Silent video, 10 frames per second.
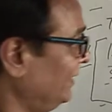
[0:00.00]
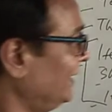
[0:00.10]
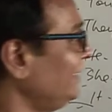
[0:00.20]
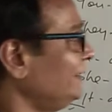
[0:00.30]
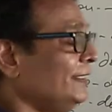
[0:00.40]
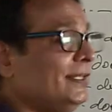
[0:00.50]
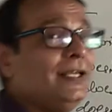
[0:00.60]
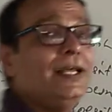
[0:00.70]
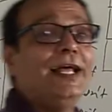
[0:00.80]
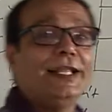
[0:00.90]
Right?
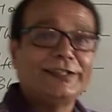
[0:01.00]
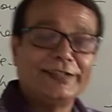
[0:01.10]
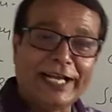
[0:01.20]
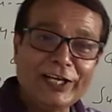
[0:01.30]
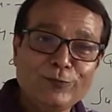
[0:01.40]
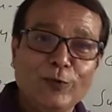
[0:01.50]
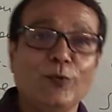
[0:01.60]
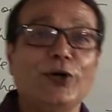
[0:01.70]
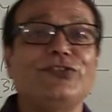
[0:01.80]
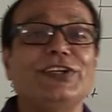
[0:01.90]
Thanks
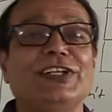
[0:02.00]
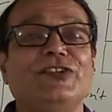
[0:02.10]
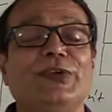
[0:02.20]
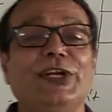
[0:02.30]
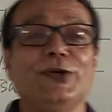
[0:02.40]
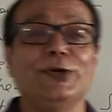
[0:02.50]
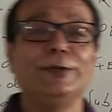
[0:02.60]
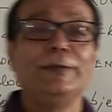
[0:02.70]
for watching this video.